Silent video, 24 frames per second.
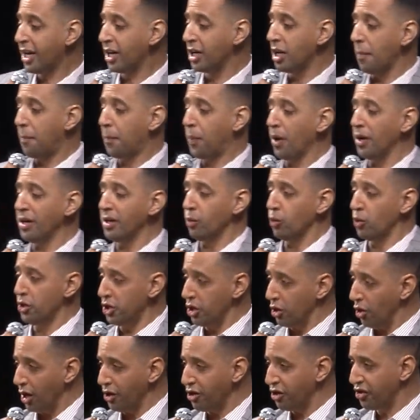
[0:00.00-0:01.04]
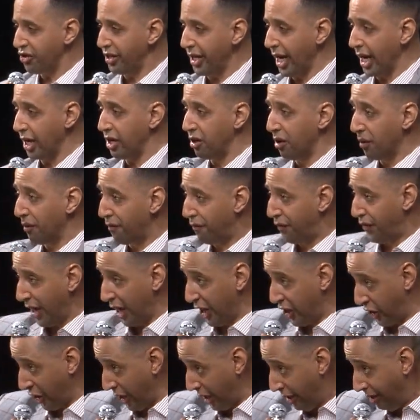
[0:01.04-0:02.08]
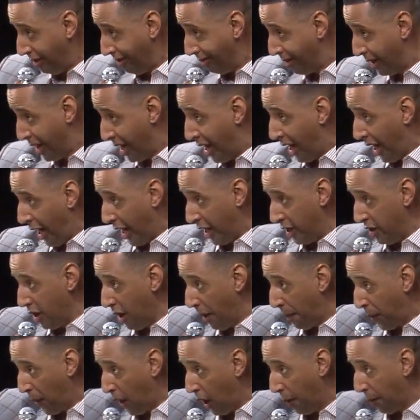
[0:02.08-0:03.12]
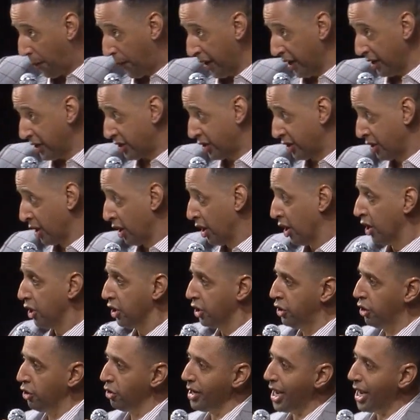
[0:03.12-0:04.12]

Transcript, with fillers: going to part when you understand your vision and your purpose, you're